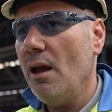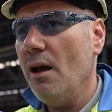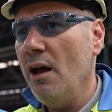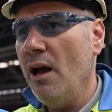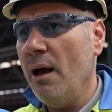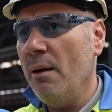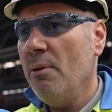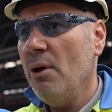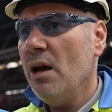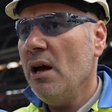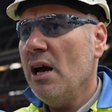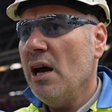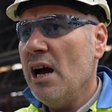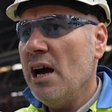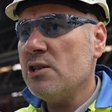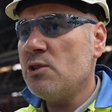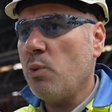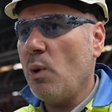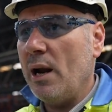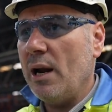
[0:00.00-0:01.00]
Um,
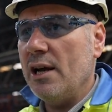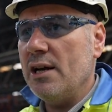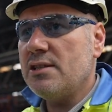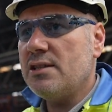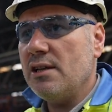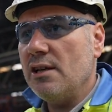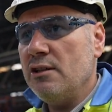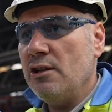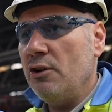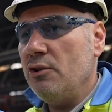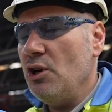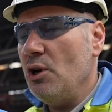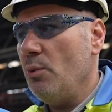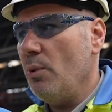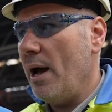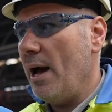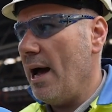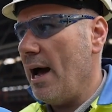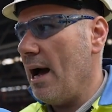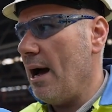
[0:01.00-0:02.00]
as well as the new
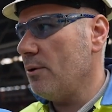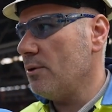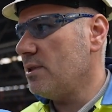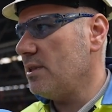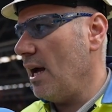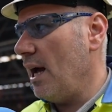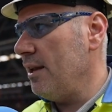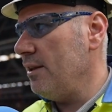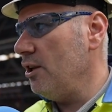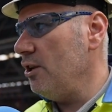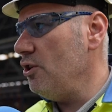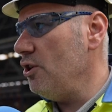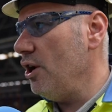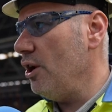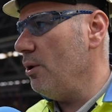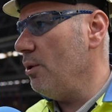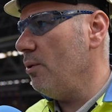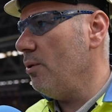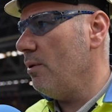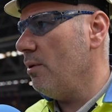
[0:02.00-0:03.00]
warehouse and the
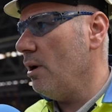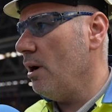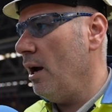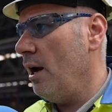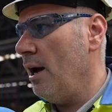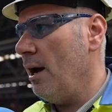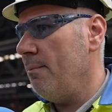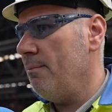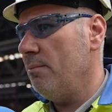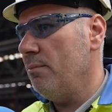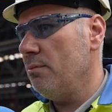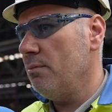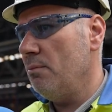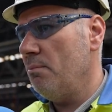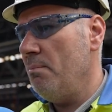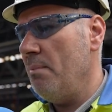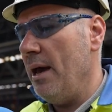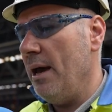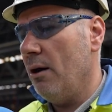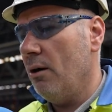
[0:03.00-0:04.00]
new um,
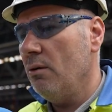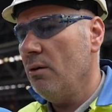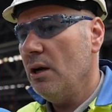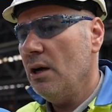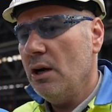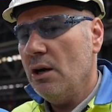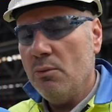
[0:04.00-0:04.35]
mill,